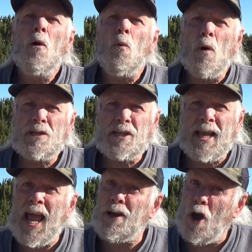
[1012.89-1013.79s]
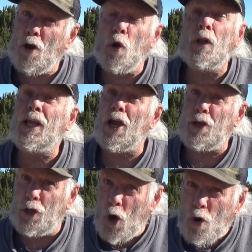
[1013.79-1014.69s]
Once again, not only are
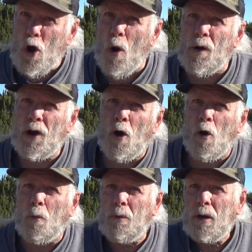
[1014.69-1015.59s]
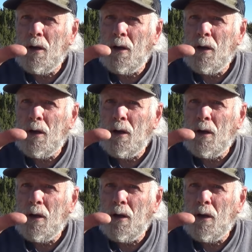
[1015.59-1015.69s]
you going home